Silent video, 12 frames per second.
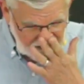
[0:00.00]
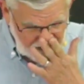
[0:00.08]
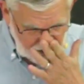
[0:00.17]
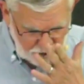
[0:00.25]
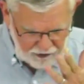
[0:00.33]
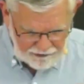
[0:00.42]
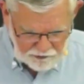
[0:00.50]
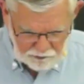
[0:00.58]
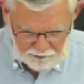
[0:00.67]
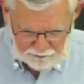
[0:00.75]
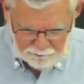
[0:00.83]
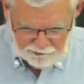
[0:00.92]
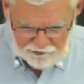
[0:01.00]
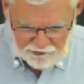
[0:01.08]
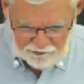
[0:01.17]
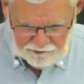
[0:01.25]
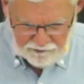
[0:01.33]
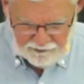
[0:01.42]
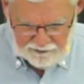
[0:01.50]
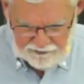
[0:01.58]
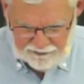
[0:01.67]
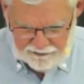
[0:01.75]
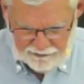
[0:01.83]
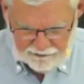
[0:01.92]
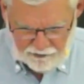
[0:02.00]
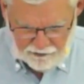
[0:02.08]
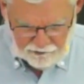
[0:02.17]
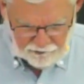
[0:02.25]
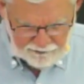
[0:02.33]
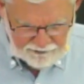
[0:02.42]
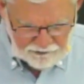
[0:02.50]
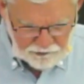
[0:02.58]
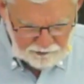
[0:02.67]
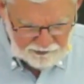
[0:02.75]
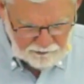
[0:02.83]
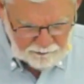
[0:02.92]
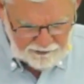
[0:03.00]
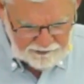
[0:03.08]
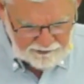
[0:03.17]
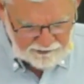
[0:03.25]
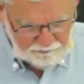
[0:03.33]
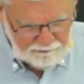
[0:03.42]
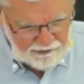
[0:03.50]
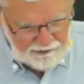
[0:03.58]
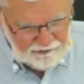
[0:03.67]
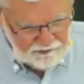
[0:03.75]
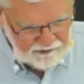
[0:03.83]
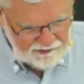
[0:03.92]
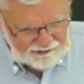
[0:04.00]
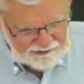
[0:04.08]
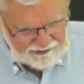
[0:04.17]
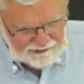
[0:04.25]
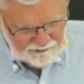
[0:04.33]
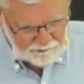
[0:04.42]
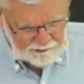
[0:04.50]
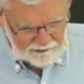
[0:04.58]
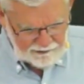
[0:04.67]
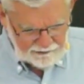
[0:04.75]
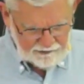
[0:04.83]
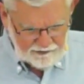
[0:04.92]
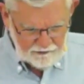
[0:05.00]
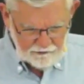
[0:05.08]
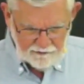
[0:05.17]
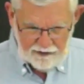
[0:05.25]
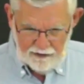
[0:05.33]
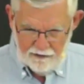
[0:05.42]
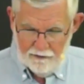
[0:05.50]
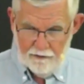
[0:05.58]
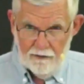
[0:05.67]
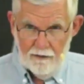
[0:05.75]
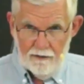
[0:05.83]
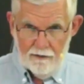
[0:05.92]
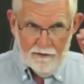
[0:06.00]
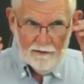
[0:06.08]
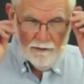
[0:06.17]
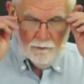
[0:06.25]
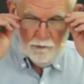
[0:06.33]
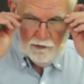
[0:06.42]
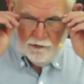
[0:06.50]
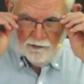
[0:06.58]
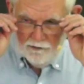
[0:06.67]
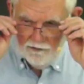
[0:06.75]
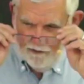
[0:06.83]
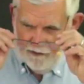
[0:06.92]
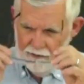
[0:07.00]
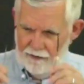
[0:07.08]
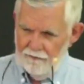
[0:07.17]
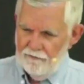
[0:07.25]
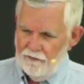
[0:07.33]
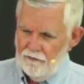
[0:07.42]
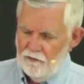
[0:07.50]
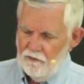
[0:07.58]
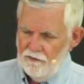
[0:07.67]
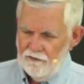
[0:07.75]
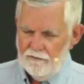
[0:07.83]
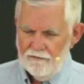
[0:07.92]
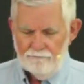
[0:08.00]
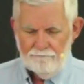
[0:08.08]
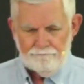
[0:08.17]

So Joshua returned and all Israel with him to the camp at Gilgal, the word of the Lord.